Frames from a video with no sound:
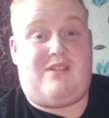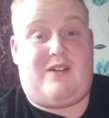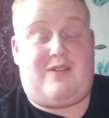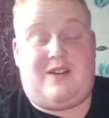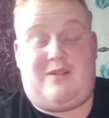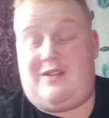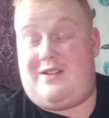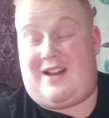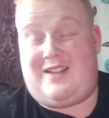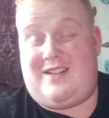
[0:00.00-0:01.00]
and I've said
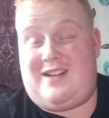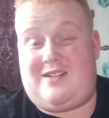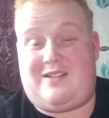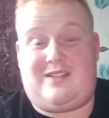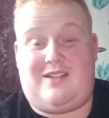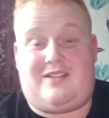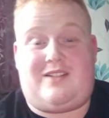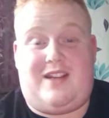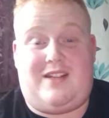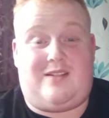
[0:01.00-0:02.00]
I said at the start of the
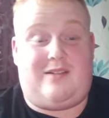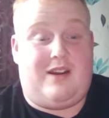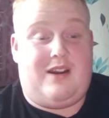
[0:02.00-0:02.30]
season,